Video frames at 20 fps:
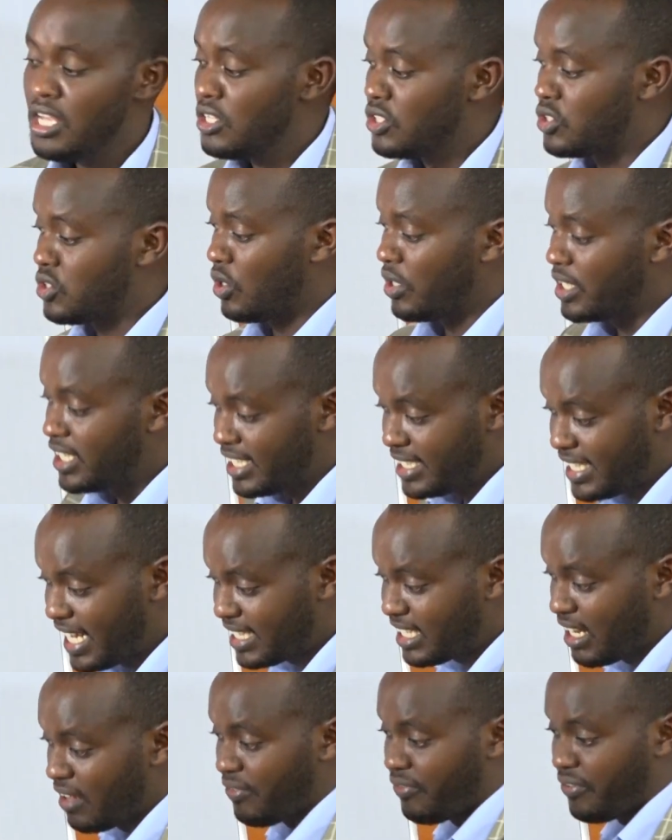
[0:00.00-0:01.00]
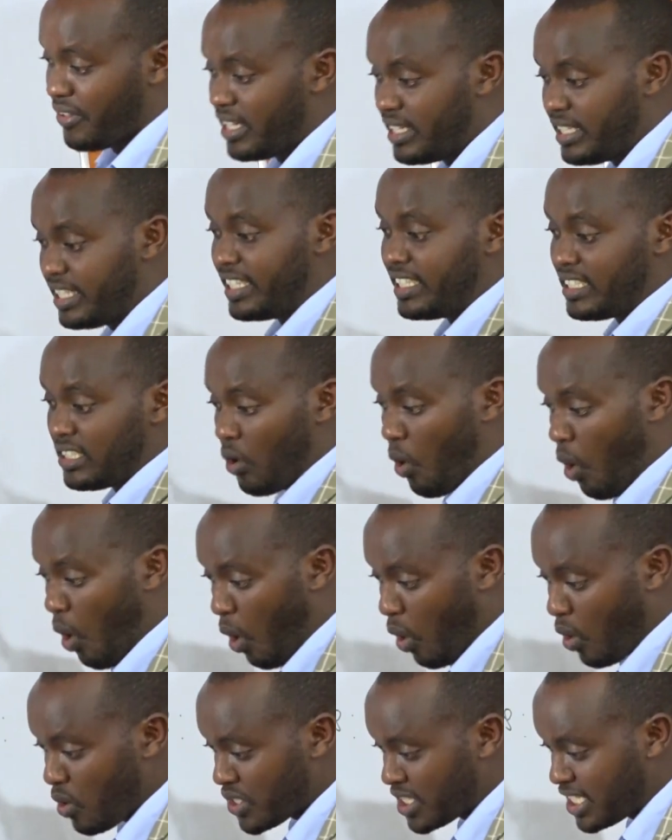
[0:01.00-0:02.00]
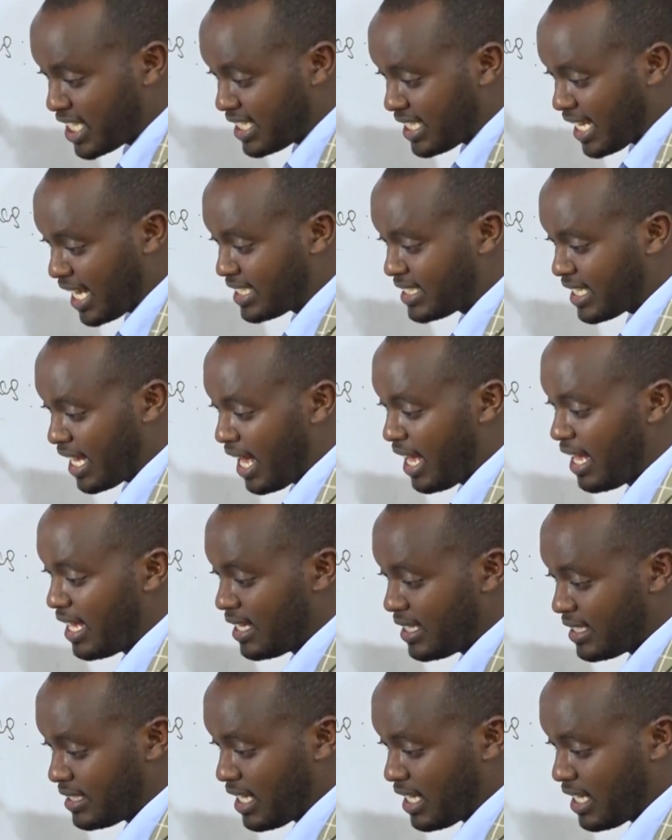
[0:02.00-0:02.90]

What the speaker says: So the data field, it holds the data